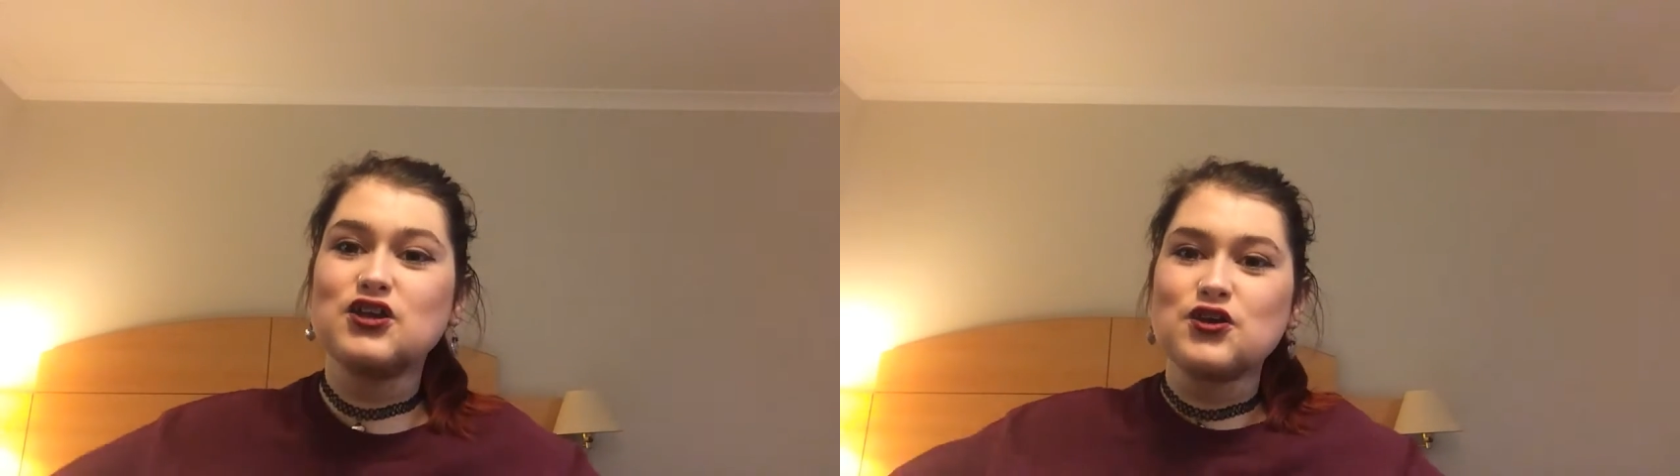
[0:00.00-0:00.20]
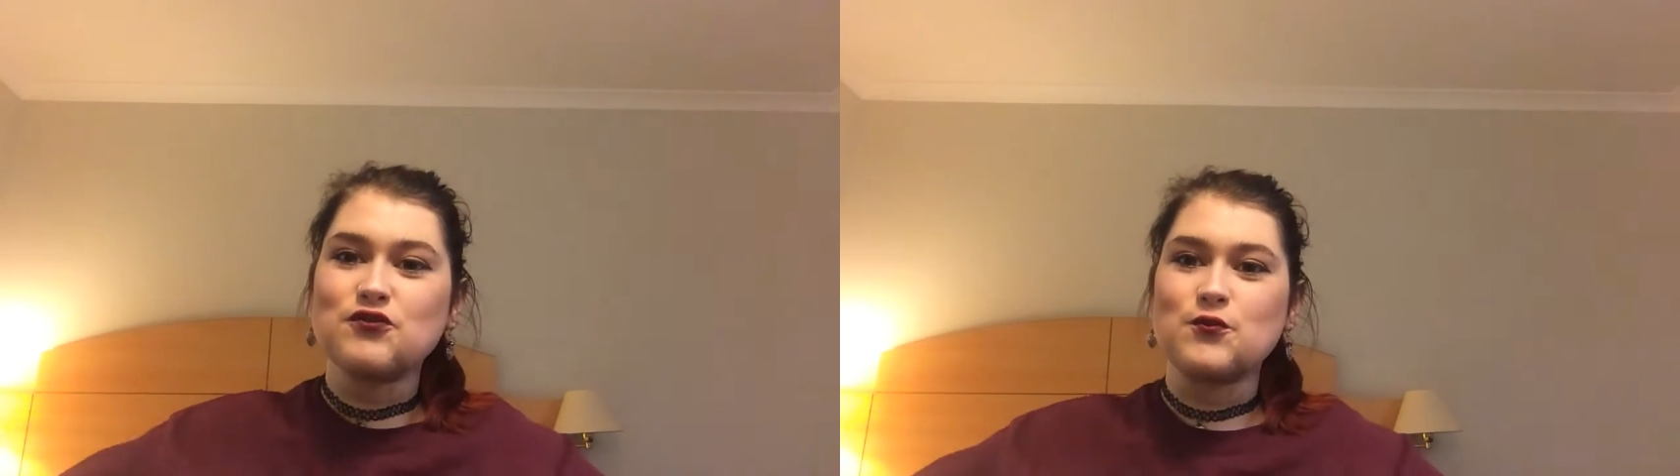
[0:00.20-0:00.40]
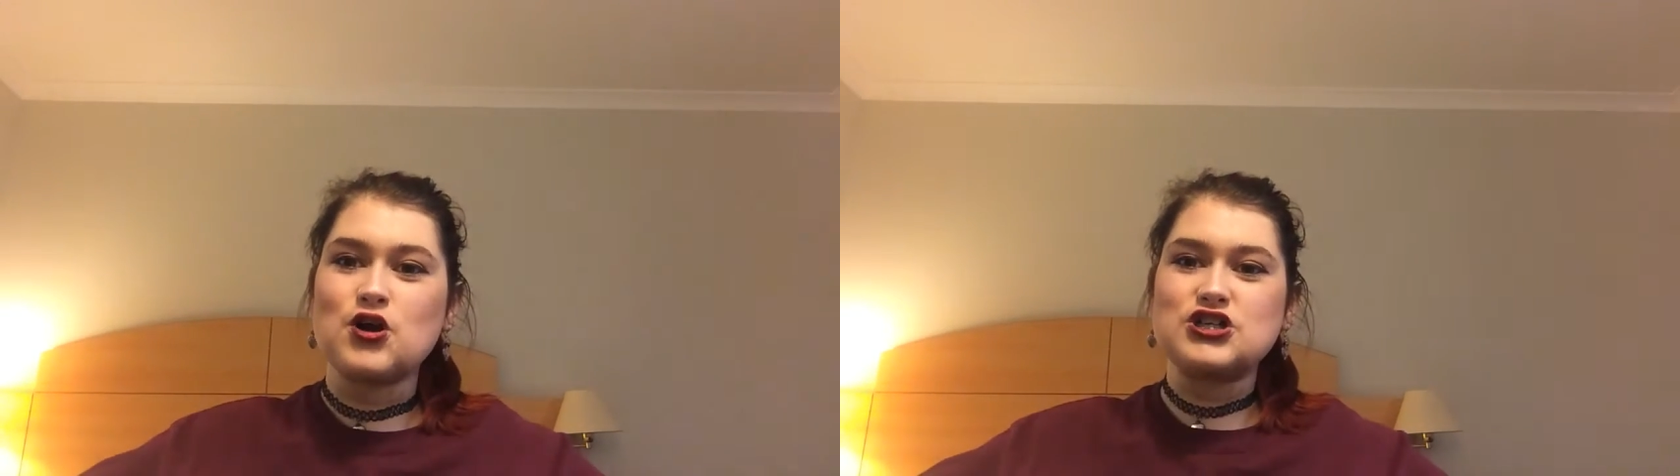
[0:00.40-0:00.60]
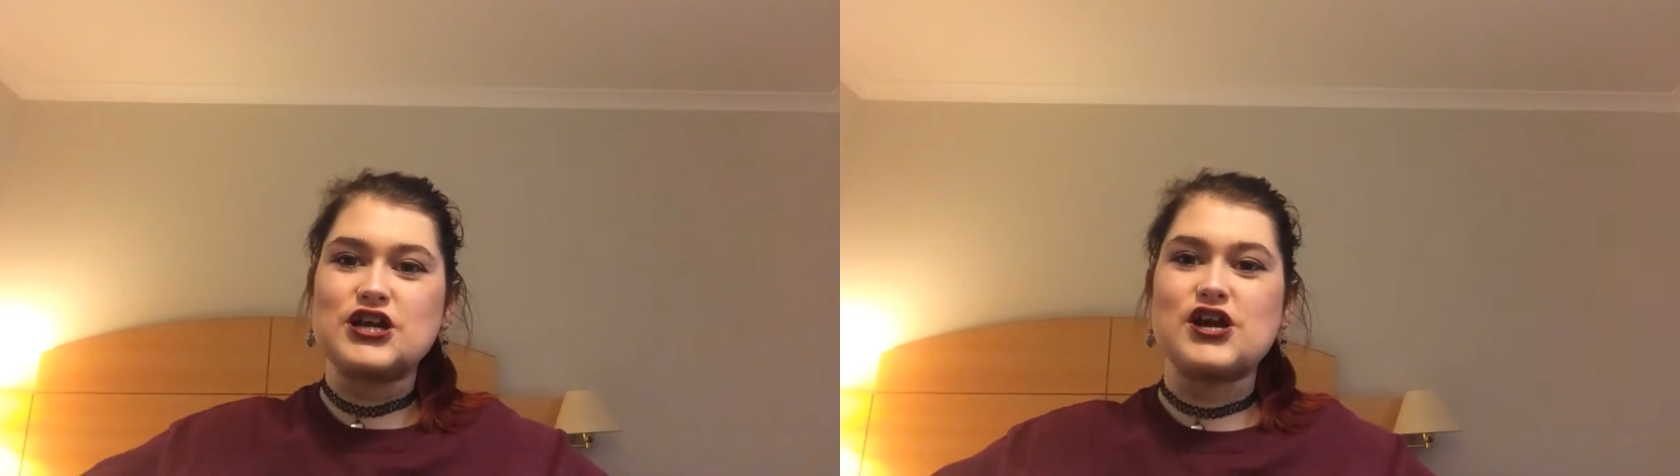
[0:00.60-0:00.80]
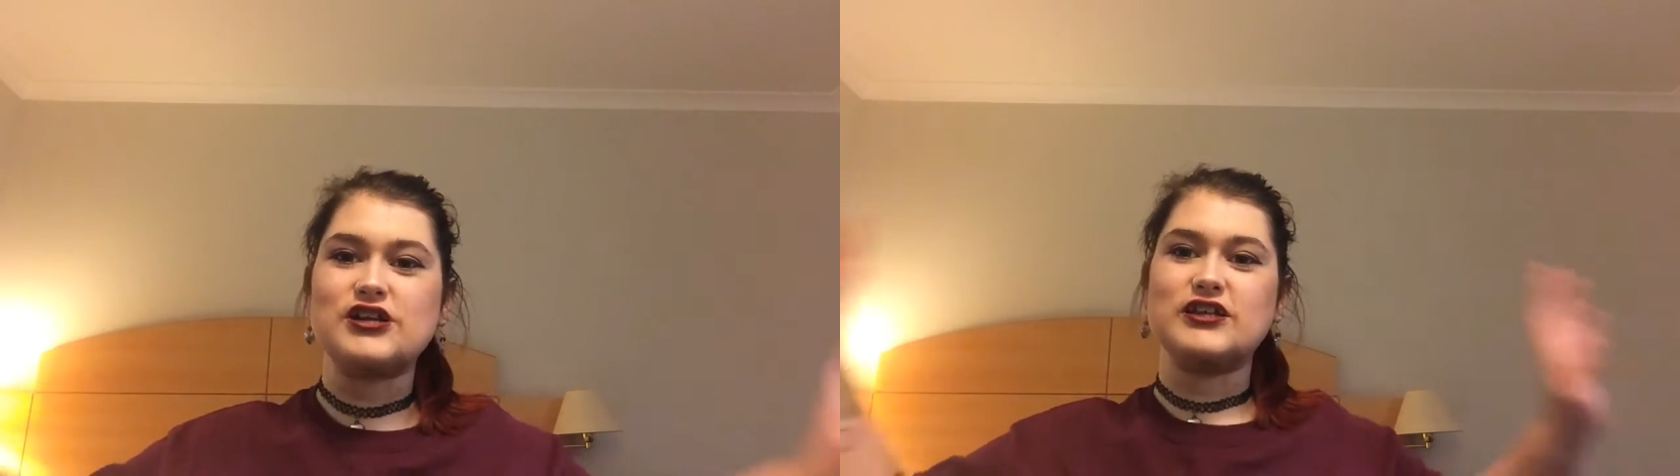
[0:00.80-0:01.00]
you for
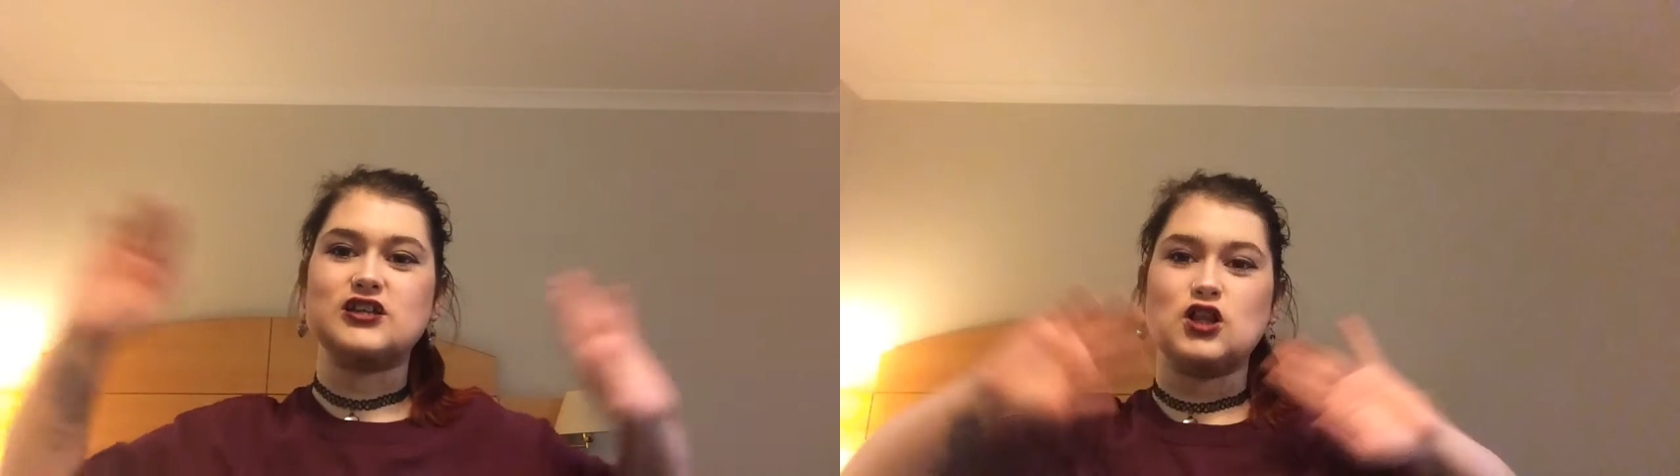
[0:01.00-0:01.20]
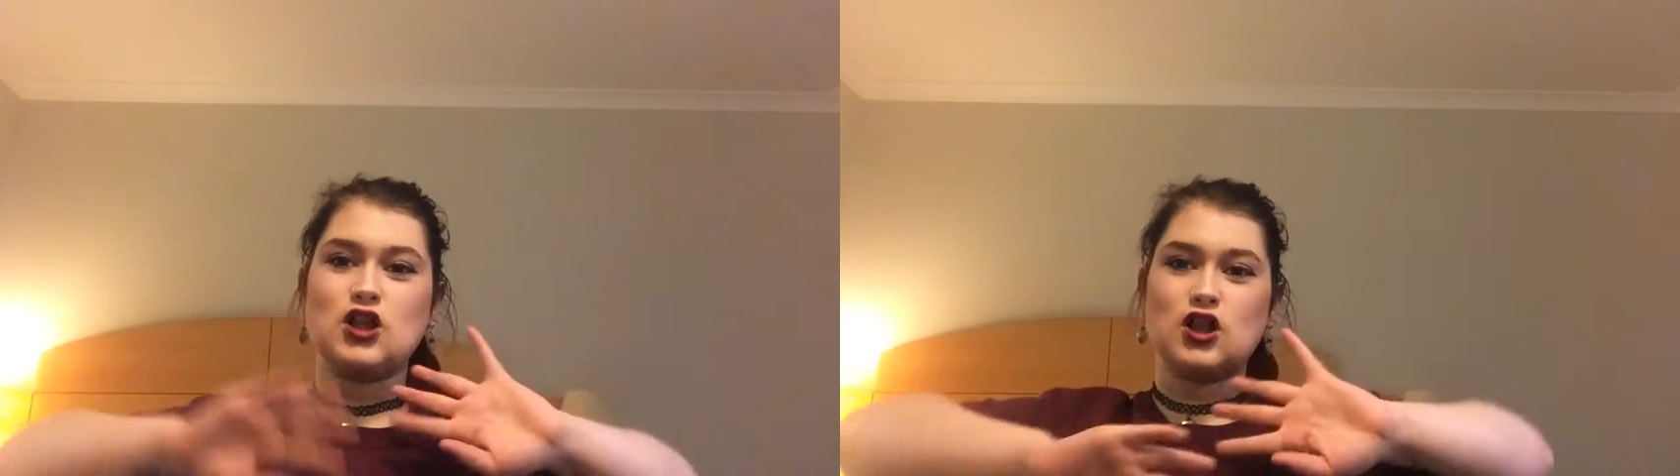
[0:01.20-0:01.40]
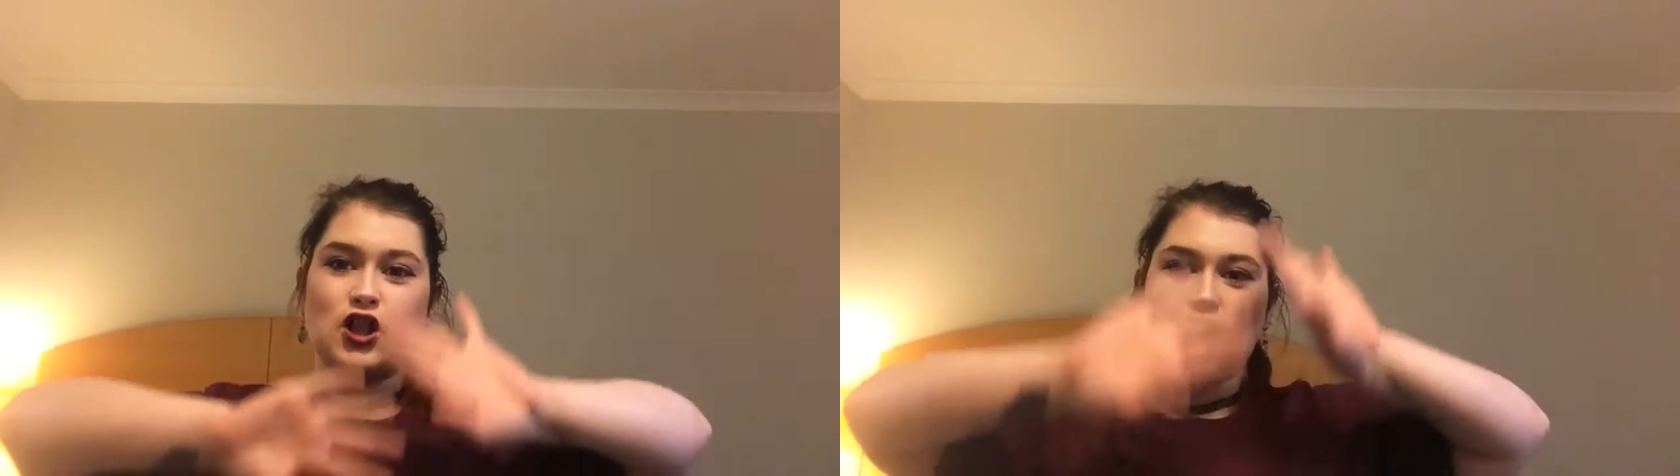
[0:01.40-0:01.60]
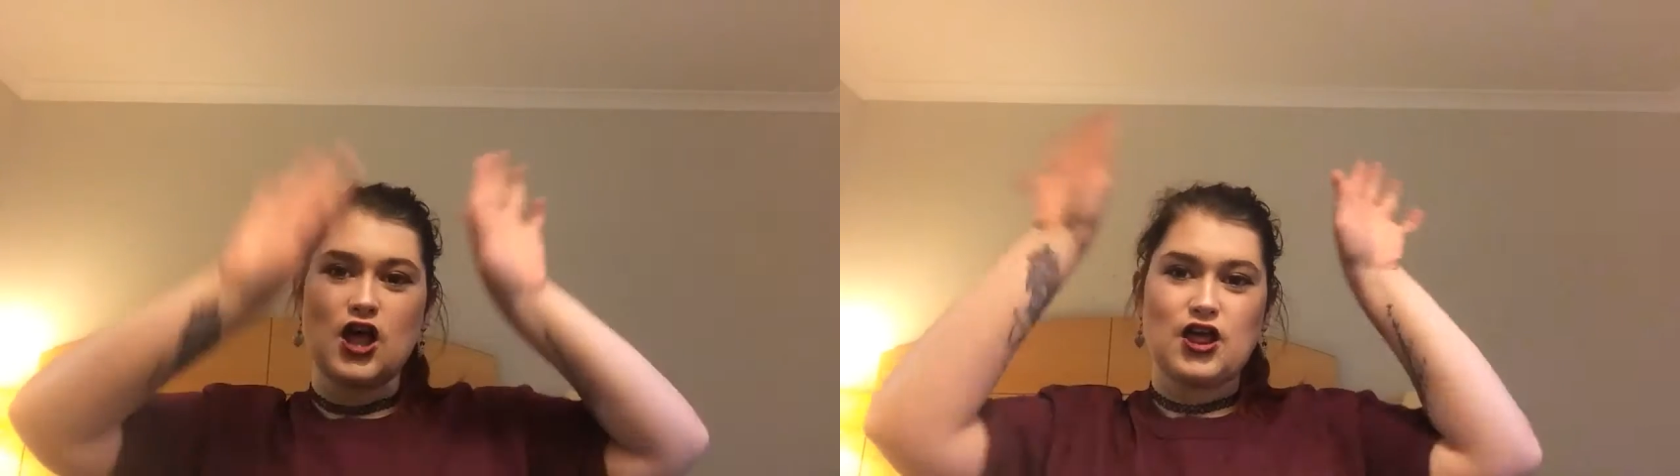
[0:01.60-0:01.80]
watching our little